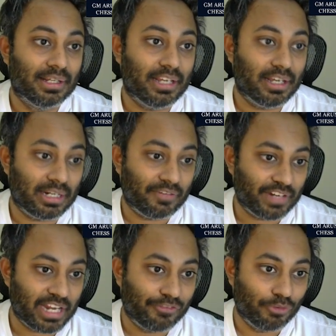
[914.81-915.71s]
Here after
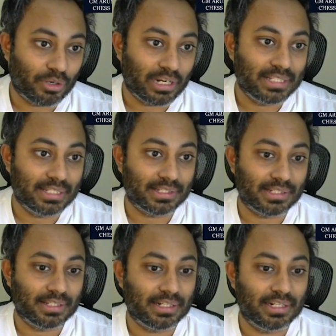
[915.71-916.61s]
a4, knight
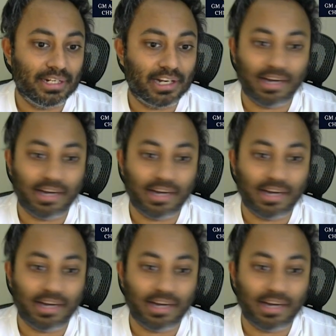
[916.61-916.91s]
c6, and